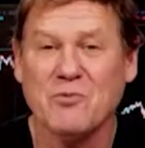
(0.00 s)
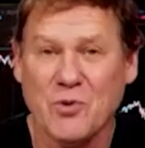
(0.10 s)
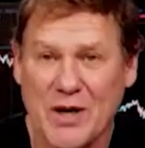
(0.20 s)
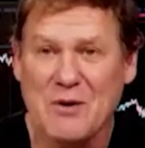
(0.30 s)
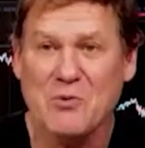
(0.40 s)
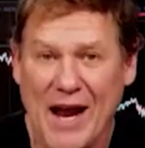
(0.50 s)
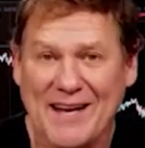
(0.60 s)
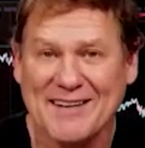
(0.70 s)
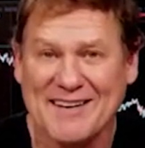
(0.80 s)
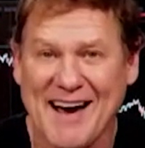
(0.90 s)

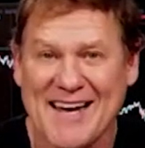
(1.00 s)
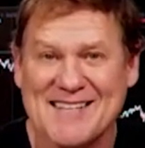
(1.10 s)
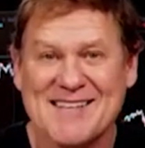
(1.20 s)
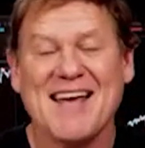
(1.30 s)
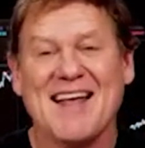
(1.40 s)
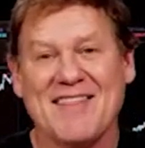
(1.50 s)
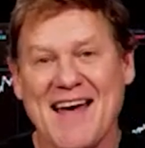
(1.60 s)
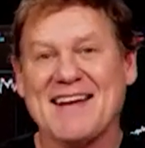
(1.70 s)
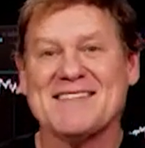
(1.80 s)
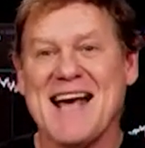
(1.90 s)
re-recognize
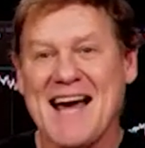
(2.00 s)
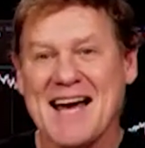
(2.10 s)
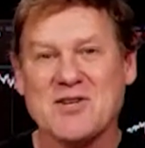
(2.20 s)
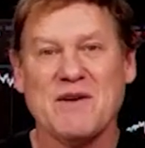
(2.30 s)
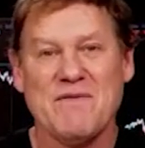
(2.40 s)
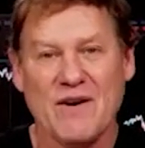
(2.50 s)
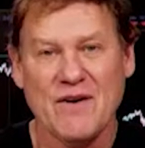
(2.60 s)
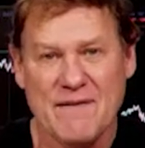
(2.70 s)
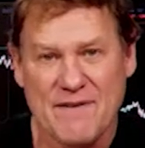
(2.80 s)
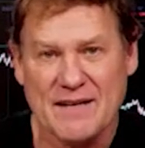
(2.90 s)
that it's actually
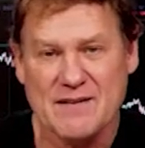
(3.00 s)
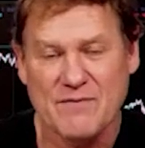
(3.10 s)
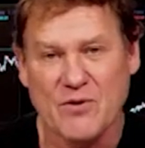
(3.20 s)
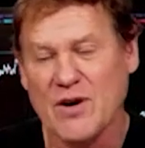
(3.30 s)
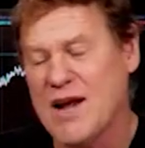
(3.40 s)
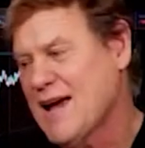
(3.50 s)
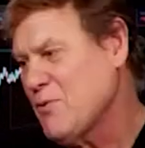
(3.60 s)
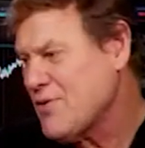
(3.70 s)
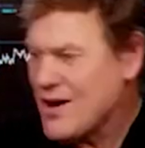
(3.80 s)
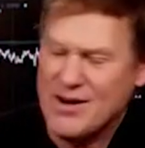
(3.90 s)
very effective for,
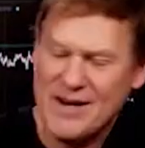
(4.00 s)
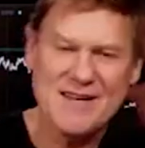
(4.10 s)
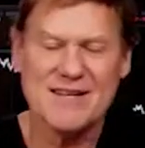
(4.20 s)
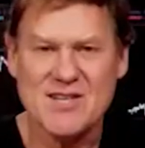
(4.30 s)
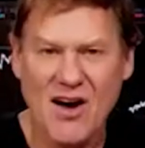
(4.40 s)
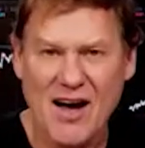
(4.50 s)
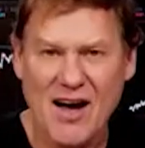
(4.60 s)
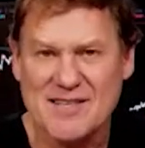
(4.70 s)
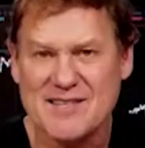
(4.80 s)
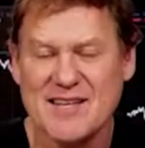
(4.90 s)
without any of the
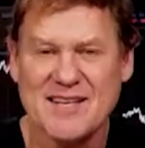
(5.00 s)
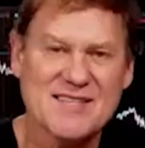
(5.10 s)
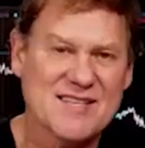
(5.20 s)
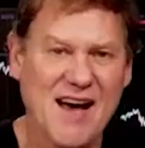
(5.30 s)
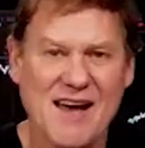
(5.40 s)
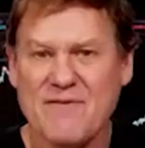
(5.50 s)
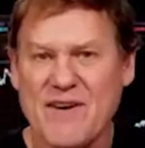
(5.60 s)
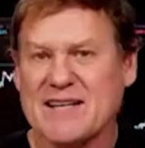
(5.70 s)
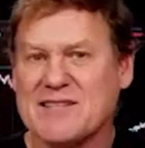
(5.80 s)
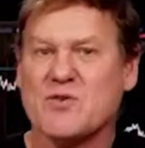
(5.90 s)
toxicity, side
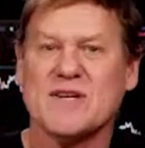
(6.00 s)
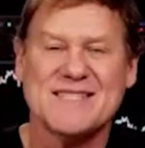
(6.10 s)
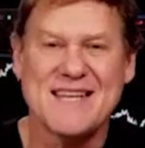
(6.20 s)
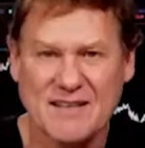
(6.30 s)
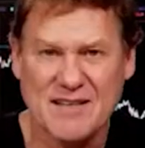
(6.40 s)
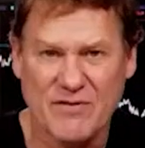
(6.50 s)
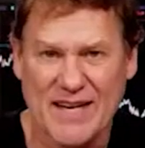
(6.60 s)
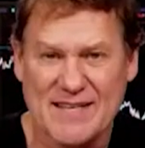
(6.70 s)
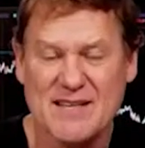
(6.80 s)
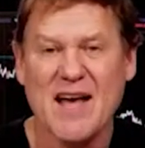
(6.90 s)
effects, or
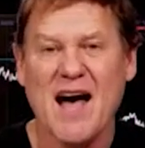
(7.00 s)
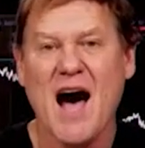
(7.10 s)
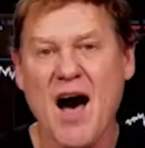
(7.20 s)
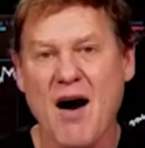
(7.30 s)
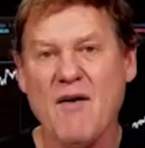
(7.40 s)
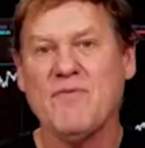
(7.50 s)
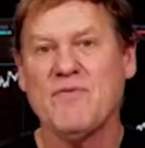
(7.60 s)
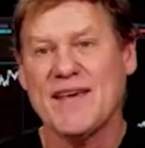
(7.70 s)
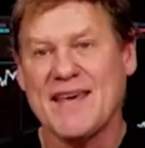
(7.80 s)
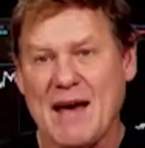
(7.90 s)
addictiveness of
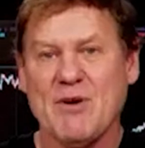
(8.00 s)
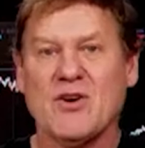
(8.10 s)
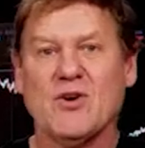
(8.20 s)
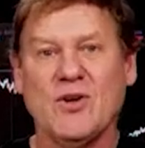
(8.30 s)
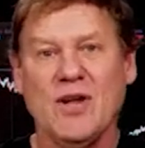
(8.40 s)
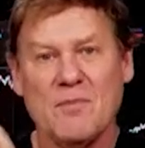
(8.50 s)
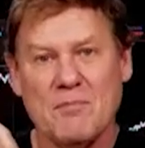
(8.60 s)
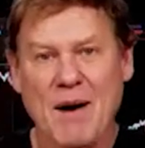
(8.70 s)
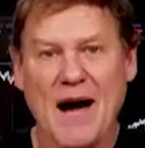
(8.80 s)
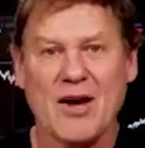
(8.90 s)
the chemical
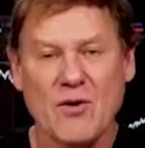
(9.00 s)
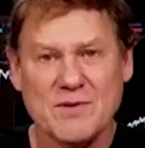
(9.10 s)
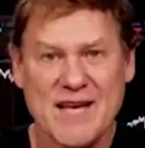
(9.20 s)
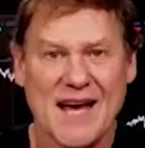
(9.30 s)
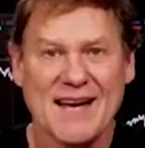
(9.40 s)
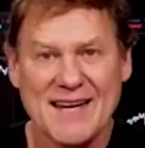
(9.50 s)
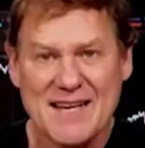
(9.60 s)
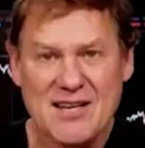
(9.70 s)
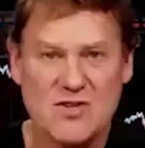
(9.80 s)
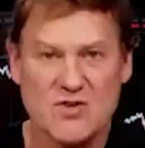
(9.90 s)
biotech
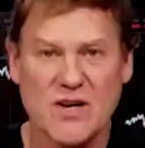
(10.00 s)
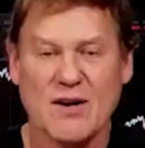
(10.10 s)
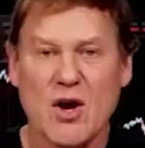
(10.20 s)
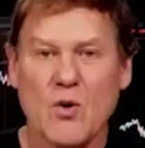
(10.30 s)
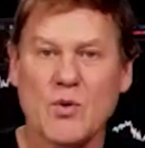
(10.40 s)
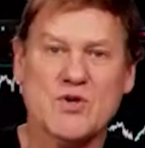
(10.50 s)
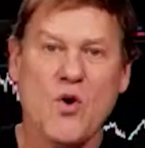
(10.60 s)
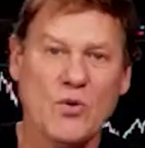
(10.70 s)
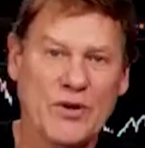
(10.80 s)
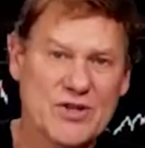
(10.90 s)
industry, which
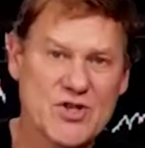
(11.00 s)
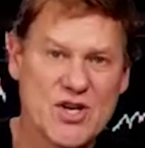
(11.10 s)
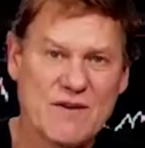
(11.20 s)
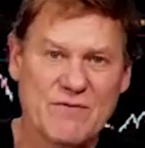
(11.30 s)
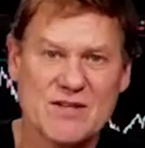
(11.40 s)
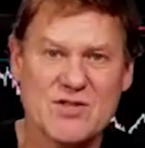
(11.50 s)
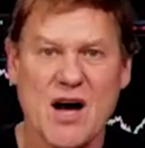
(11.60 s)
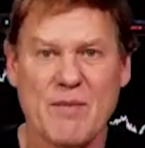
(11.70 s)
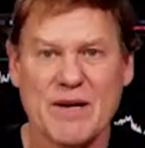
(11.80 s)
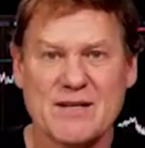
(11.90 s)
only achieved its
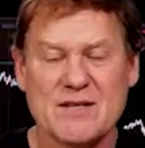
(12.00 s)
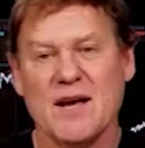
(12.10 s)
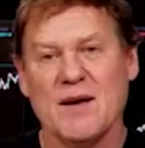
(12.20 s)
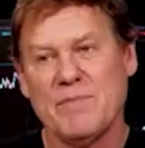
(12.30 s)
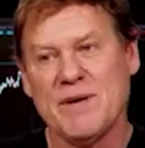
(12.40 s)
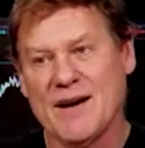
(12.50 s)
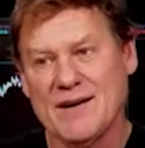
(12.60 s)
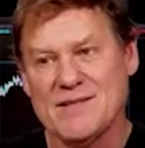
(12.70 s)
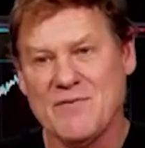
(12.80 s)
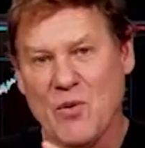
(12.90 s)
dominance
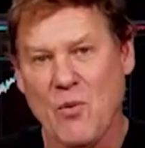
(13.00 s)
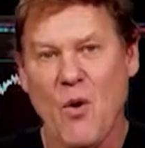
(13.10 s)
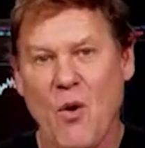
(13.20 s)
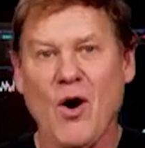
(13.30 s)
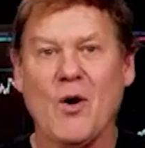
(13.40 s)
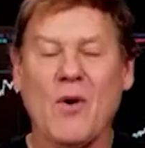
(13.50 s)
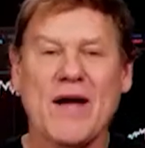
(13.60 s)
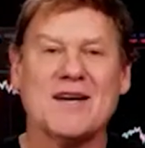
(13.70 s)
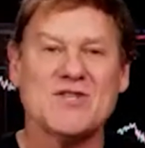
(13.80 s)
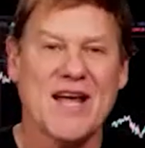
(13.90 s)
because of the war
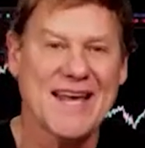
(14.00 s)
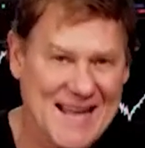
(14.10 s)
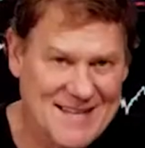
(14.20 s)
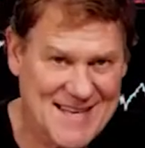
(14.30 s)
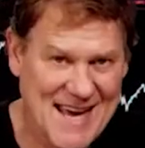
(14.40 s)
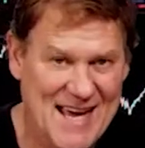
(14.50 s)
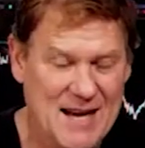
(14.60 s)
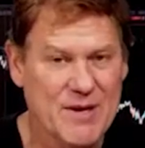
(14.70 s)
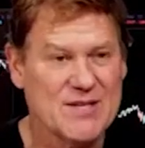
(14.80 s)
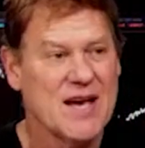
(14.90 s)
waged against
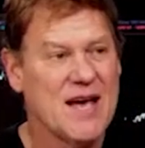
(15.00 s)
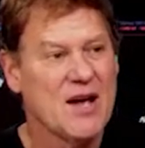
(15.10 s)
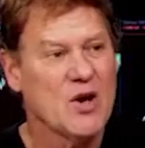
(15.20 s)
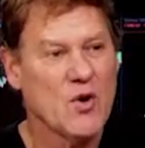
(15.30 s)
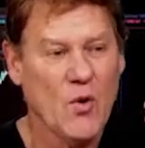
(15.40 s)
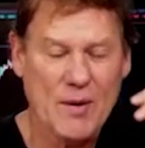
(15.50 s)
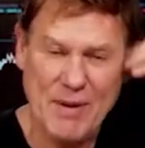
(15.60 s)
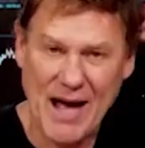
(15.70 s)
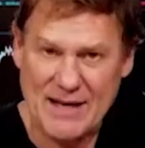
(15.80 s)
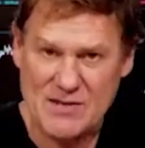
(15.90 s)
cannabis going
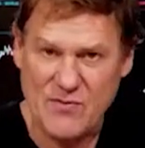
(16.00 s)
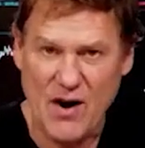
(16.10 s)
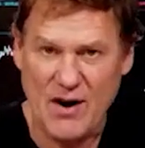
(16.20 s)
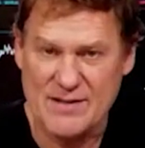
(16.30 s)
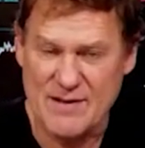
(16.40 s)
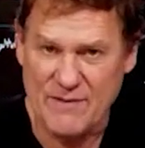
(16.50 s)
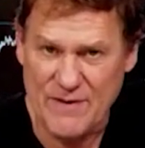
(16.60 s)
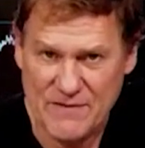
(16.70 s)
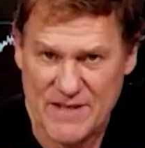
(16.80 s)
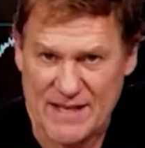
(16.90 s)
back as far as the
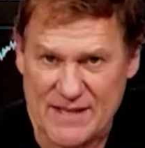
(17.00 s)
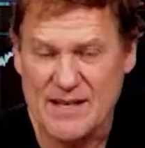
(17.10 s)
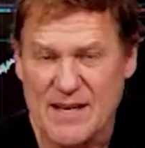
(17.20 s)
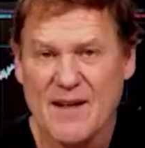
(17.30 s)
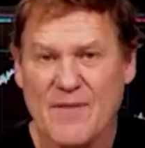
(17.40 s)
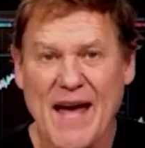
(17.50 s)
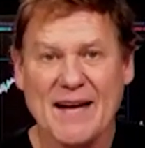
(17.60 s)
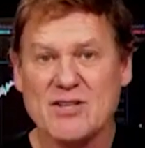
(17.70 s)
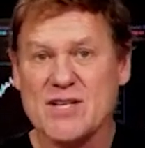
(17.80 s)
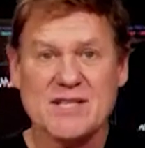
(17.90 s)
50s,
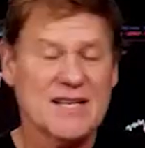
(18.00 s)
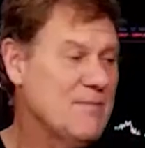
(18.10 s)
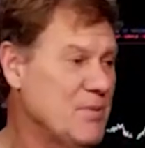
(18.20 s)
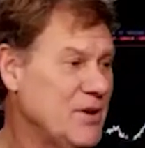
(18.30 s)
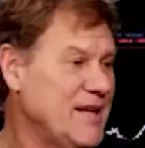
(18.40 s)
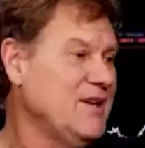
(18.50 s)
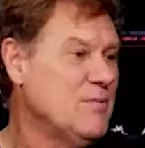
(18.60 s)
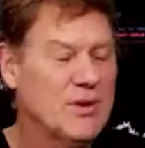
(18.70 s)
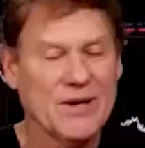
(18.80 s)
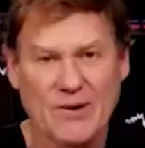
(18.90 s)
that just completely
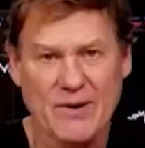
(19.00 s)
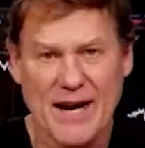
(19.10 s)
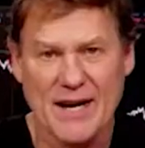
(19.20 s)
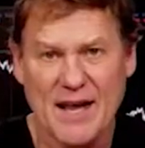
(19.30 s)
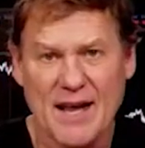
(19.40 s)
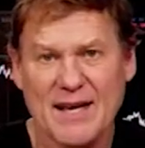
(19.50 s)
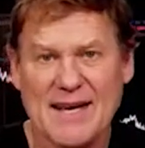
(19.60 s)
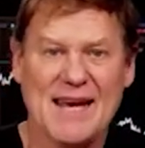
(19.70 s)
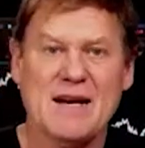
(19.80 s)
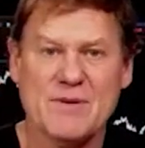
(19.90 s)
obliterated
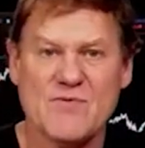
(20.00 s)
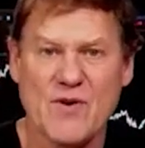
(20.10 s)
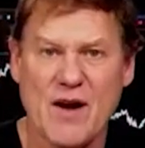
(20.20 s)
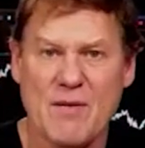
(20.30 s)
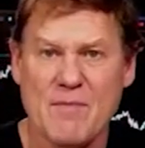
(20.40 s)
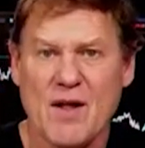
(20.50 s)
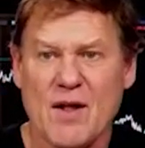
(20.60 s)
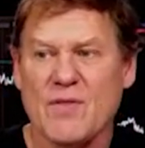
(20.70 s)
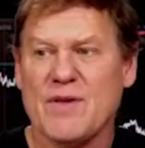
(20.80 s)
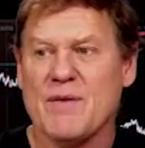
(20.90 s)
cannabis from
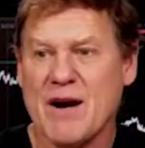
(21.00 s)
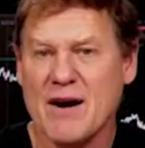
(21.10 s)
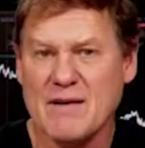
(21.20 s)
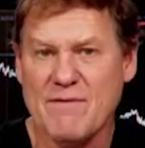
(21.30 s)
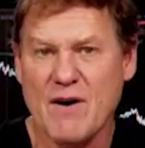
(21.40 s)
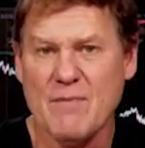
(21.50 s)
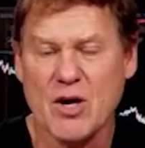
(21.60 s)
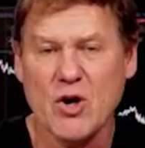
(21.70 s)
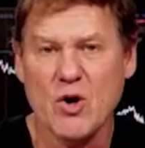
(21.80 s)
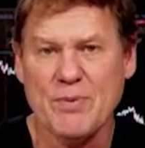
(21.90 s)
the American
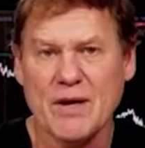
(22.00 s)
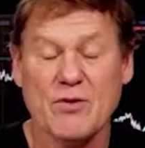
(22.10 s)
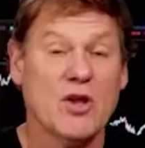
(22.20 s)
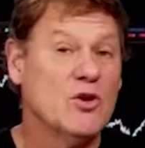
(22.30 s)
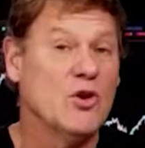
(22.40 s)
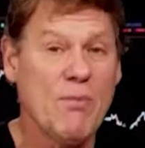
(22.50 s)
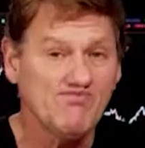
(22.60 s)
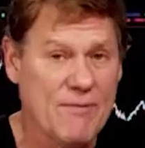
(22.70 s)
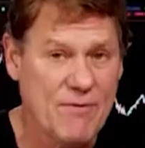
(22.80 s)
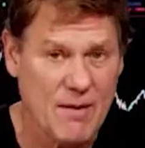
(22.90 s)
pharmacopoeia, the
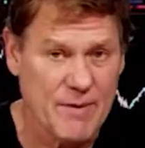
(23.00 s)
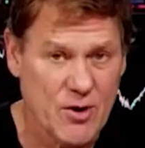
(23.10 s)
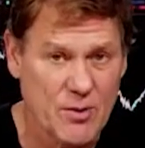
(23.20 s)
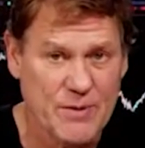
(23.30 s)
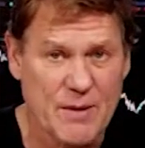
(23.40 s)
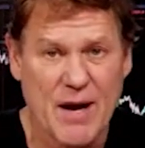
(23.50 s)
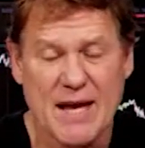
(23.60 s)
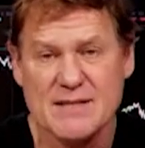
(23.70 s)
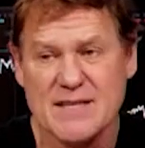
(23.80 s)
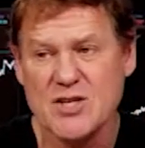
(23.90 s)
global pharmacopoeia by
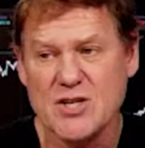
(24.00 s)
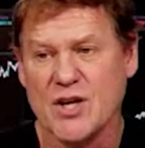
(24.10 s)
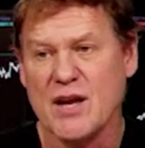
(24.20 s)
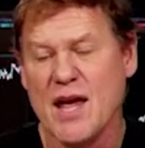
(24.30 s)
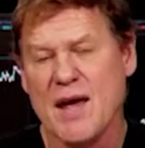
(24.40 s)
extension.